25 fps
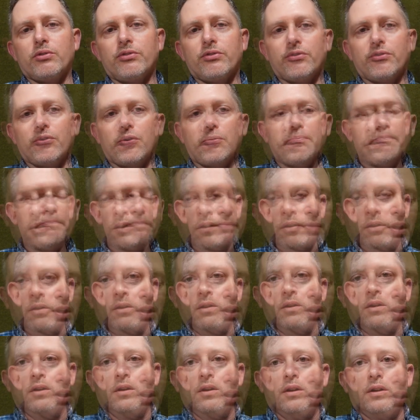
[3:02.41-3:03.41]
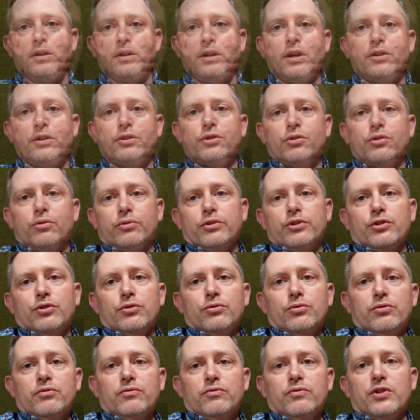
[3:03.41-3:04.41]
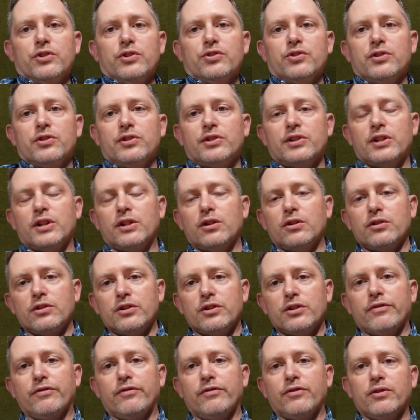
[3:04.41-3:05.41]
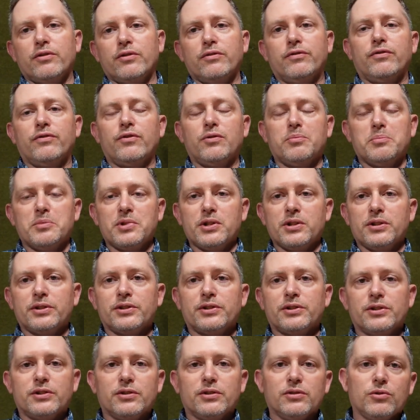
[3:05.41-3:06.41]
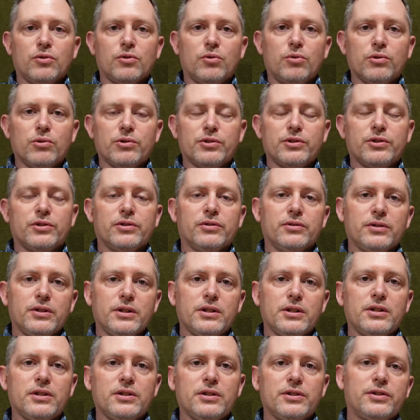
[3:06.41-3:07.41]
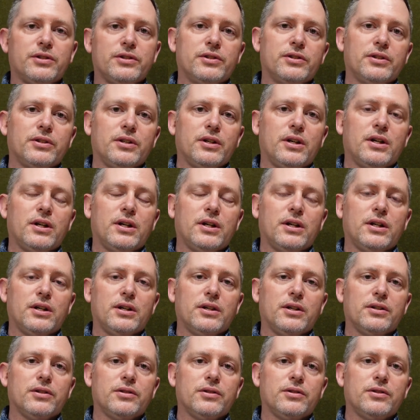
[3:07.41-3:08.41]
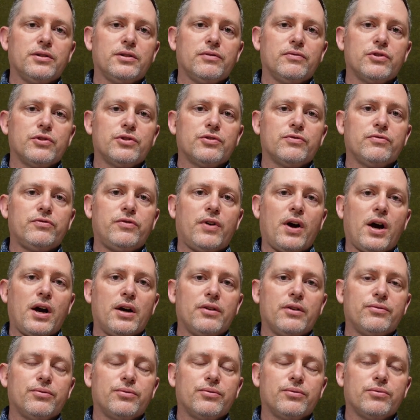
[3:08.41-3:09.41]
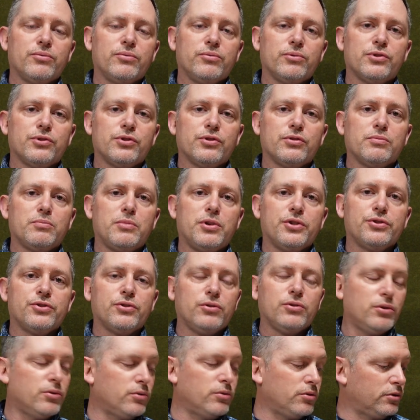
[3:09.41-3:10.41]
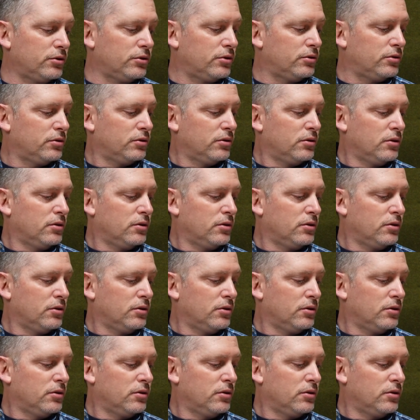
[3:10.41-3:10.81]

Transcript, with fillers: So now the only two divisions that are different from this course is uh, Division 5, which is muzzle loaders.